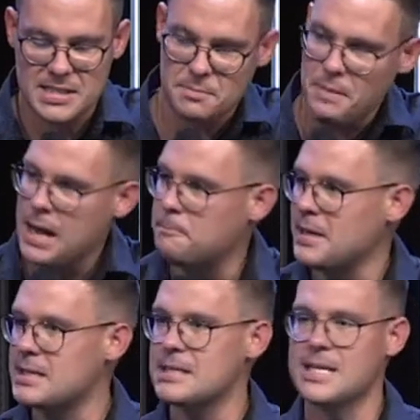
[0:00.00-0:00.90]
it might be a
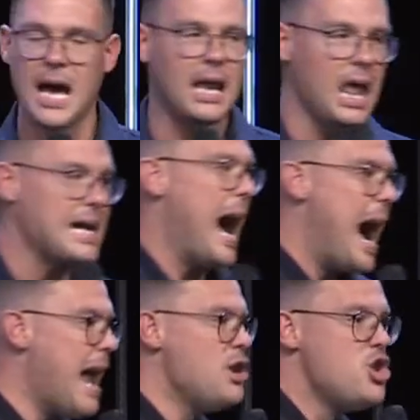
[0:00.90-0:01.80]
desire like
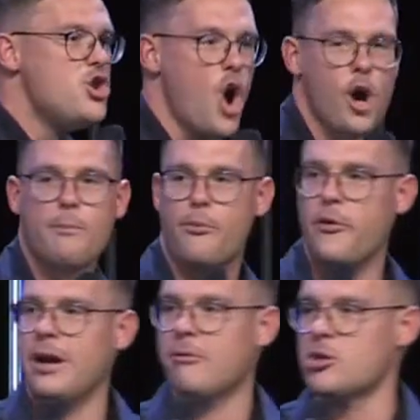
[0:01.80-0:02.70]
I know
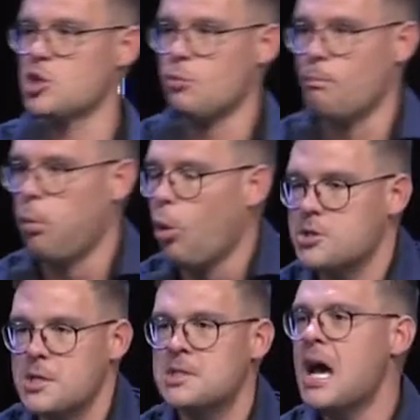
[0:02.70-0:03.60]
prayer is
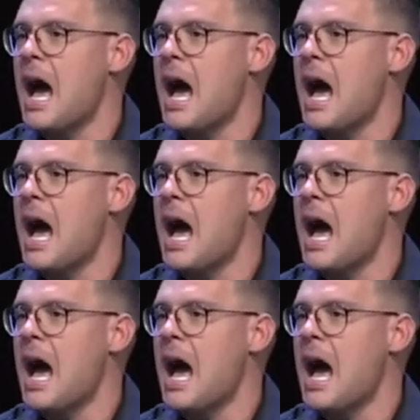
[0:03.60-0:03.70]
important.